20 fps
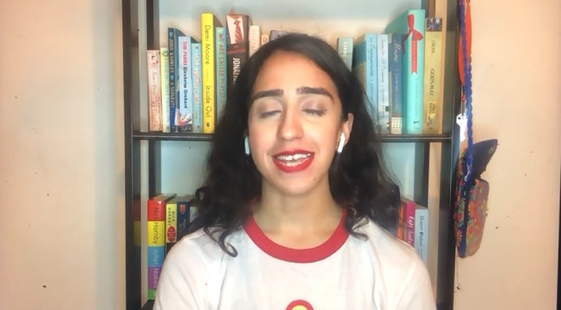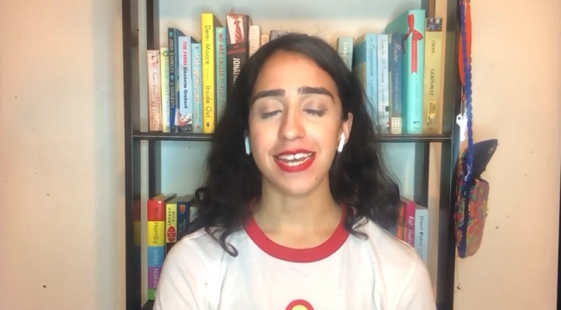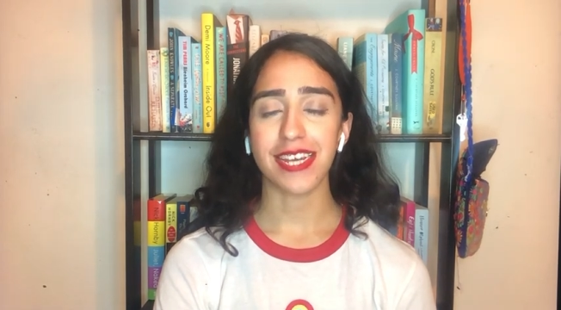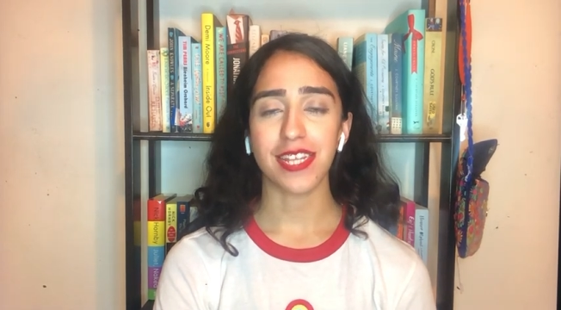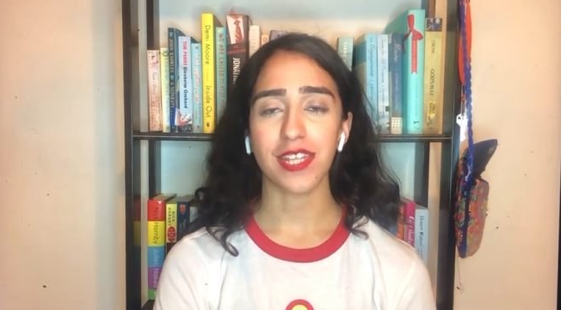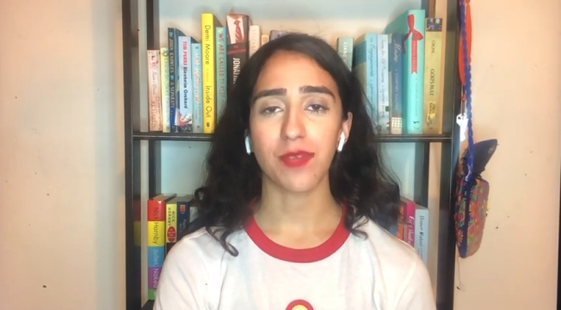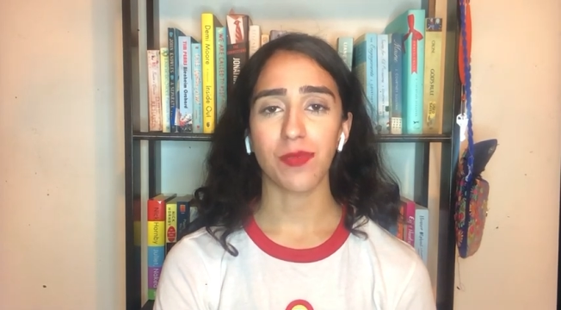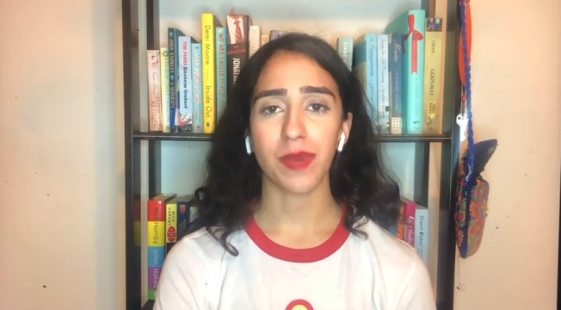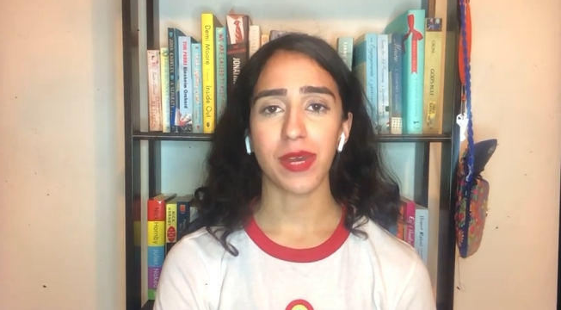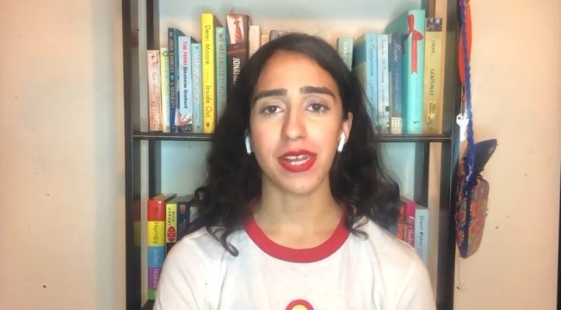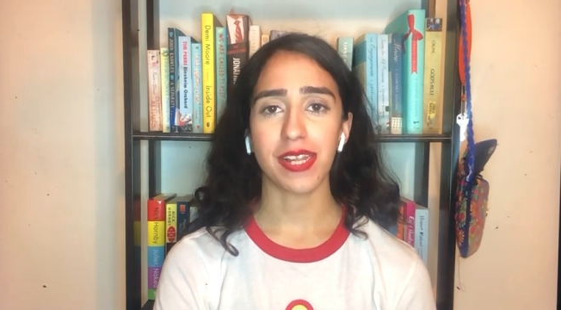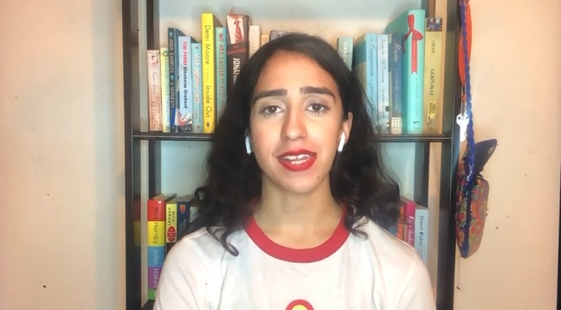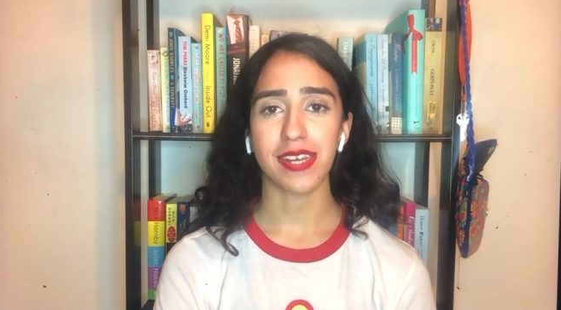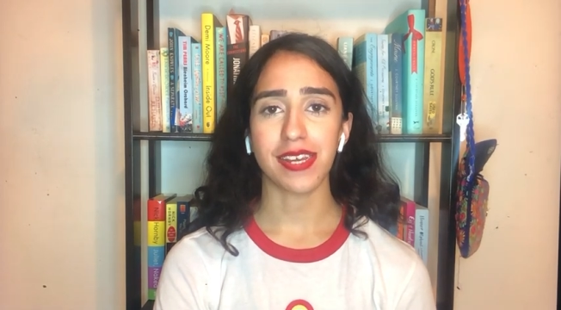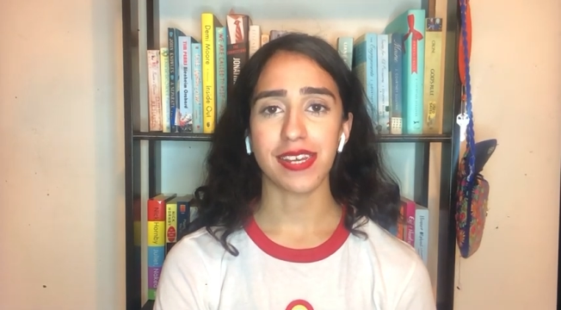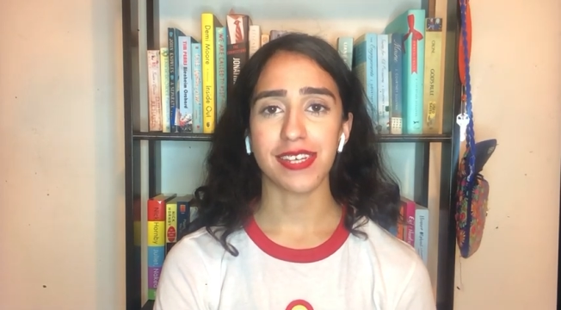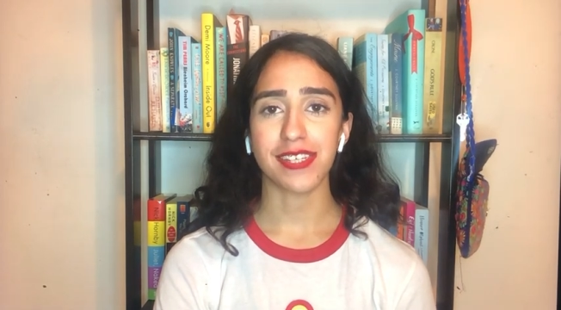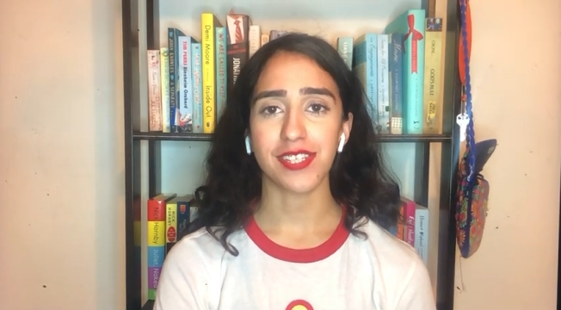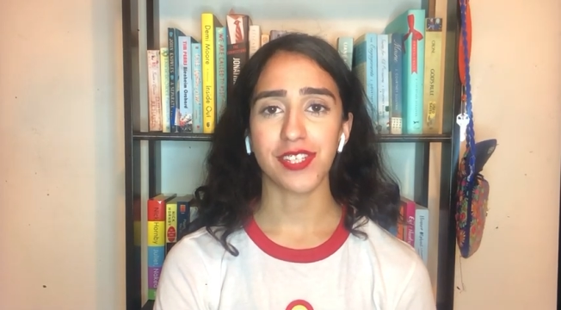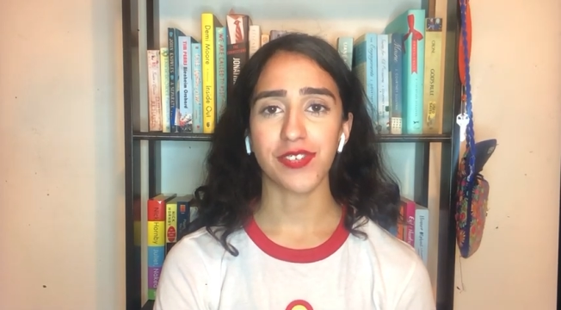as well
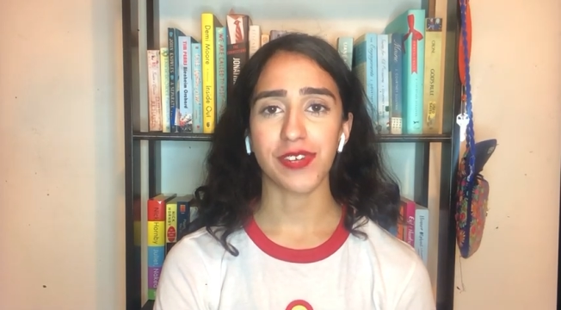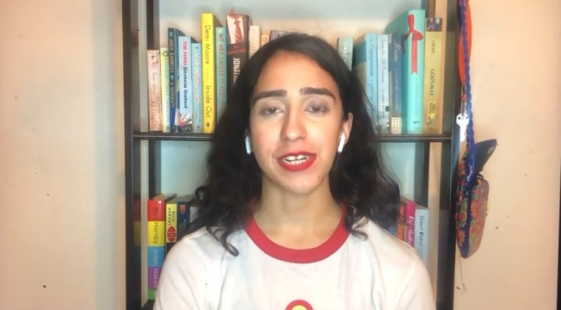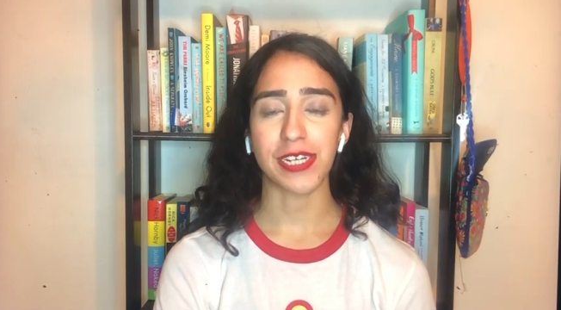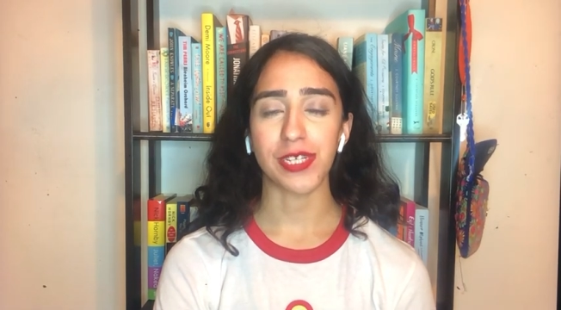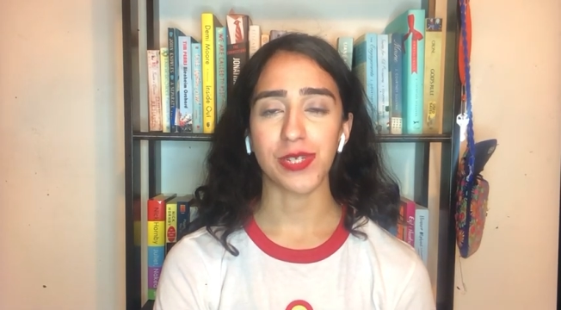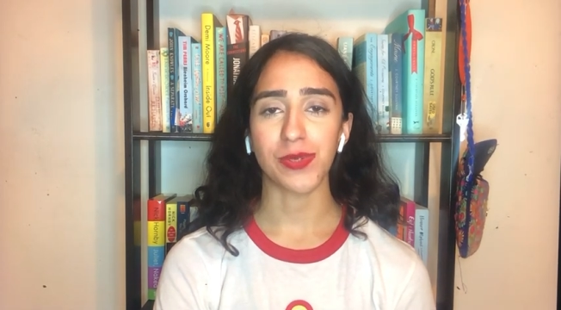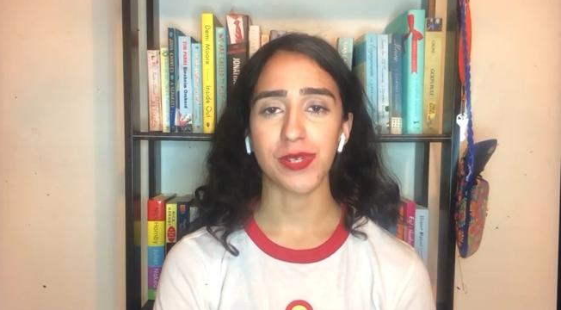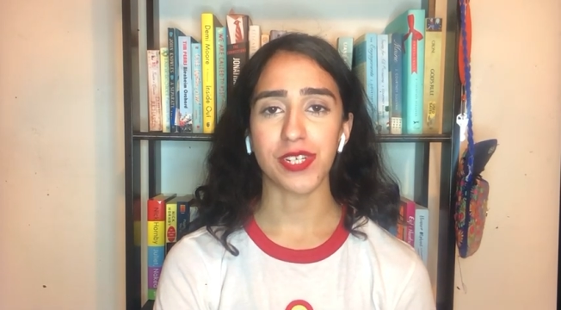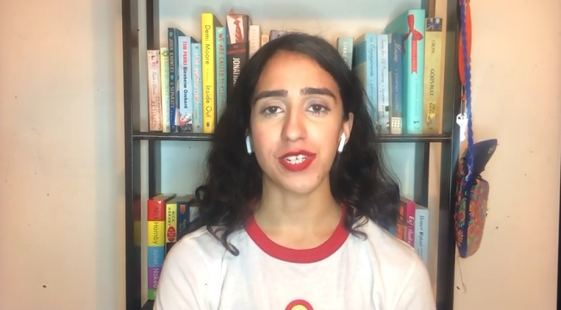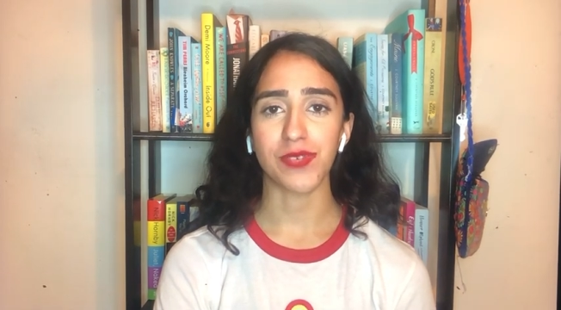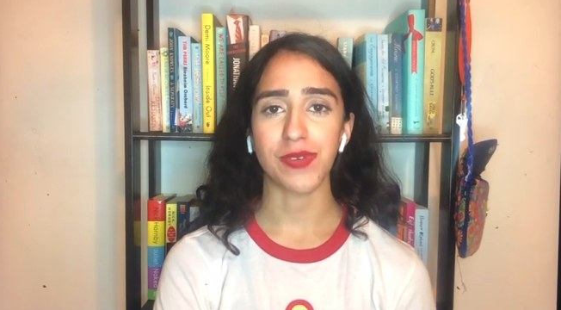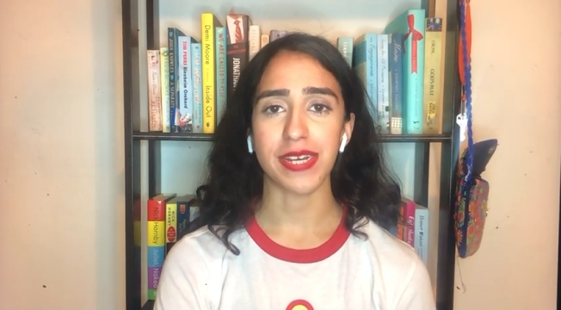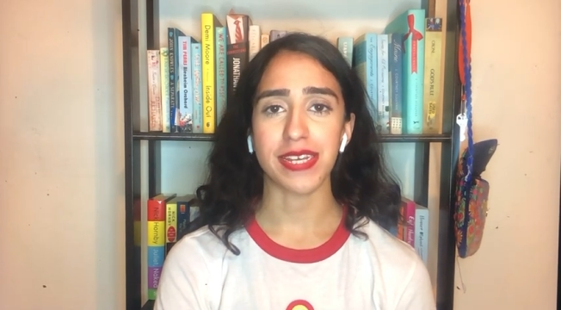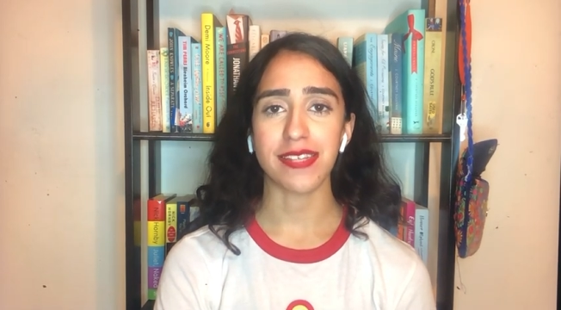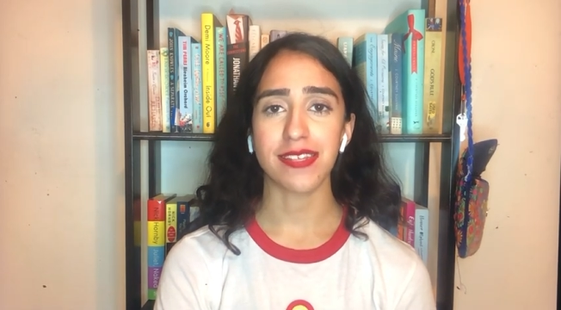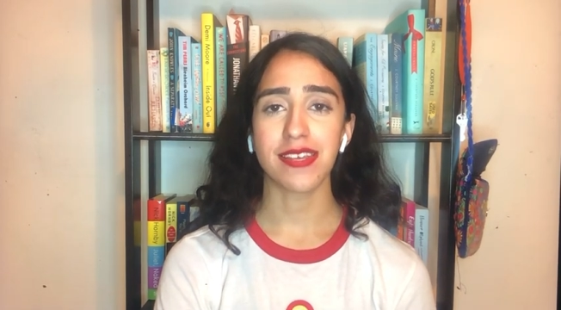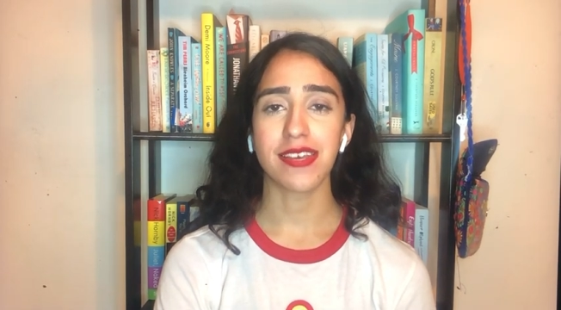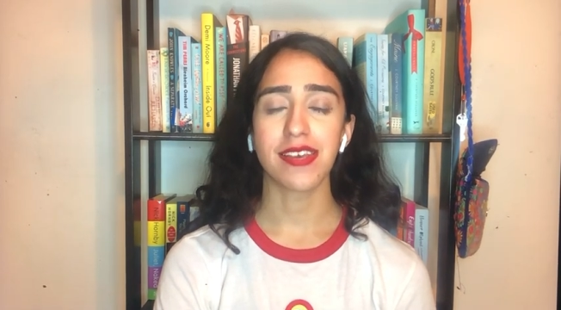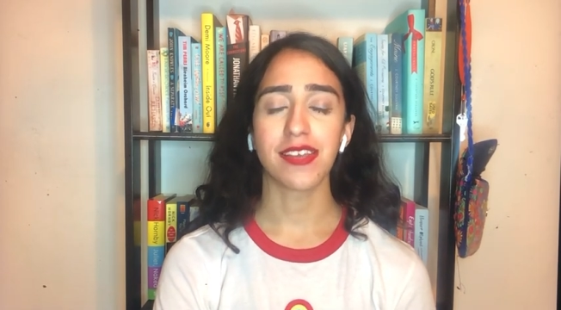as trying to address